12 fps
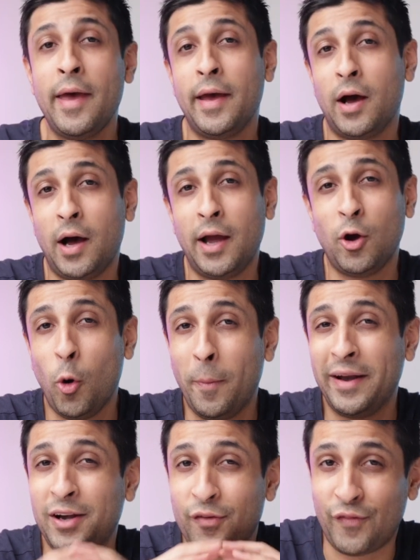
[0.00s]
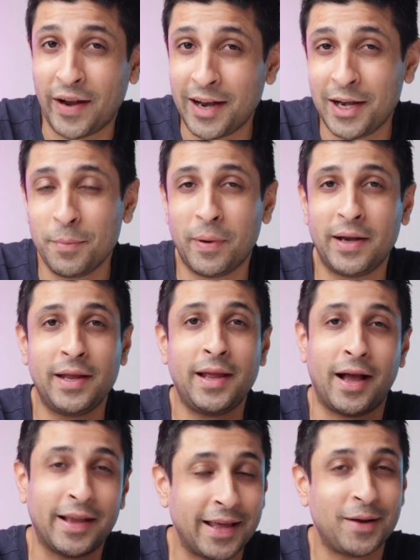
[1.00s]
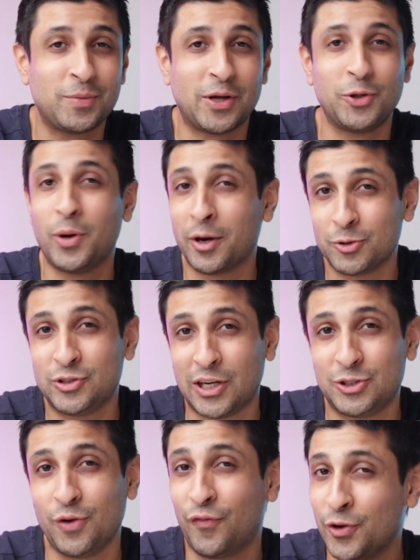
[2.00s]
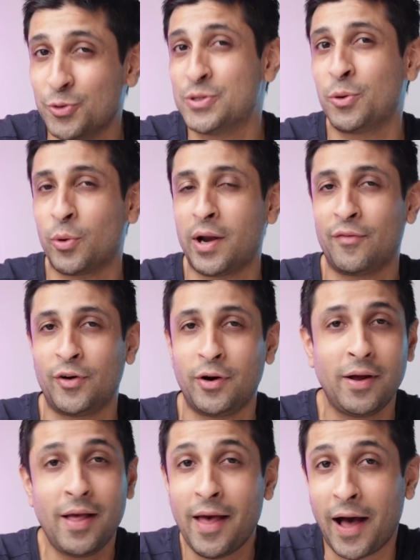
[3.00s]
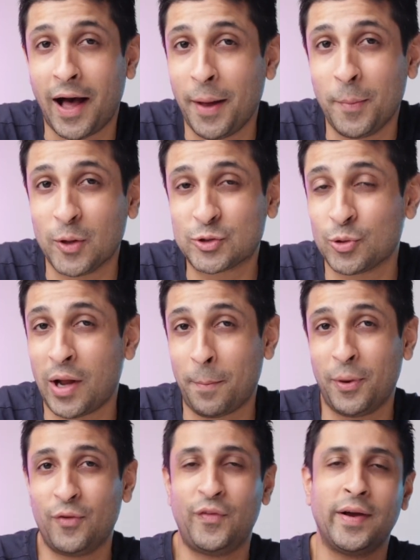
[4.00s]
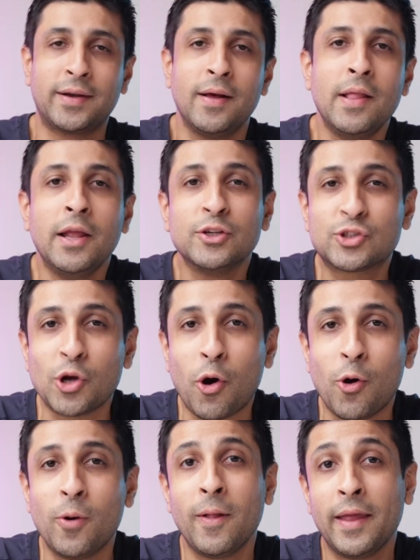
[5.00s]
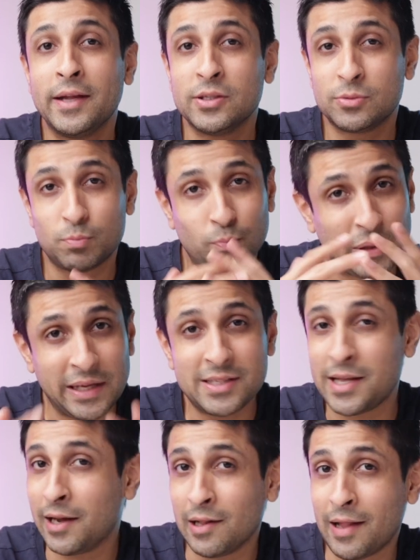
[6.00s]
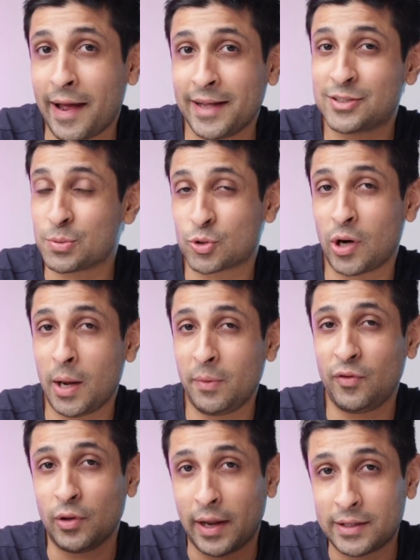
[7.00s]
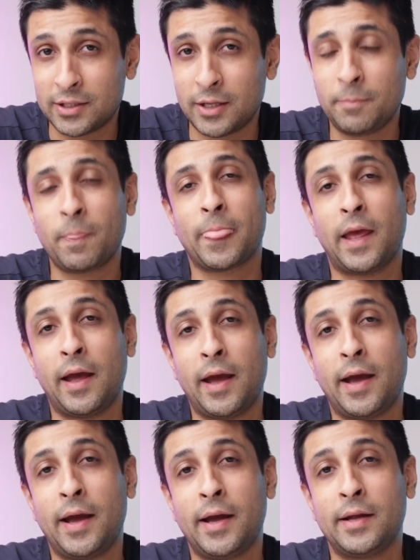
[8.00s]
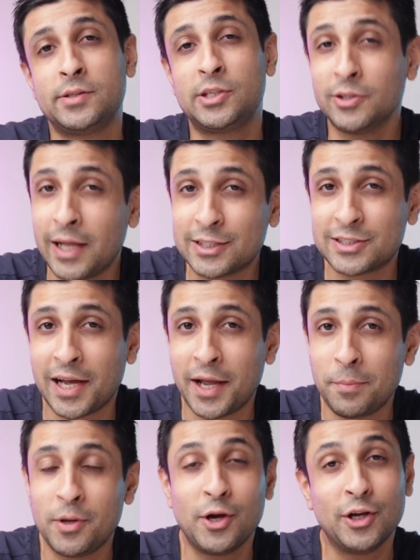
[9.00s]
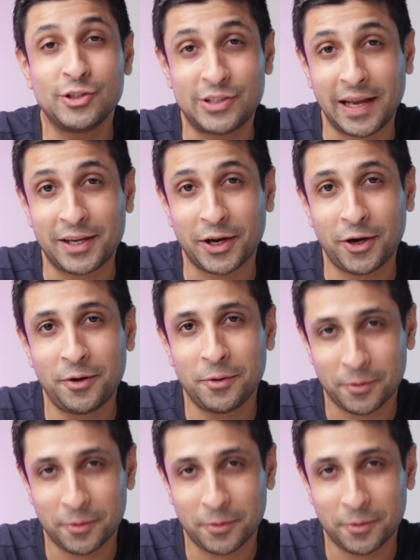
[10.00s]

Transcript: I hope I didn't offend anybody. Again, I'm telling you, I don't judge you for using whatever. I'm also not perfect. So please hit a like, subscribe if you liked it. And until next time, take care.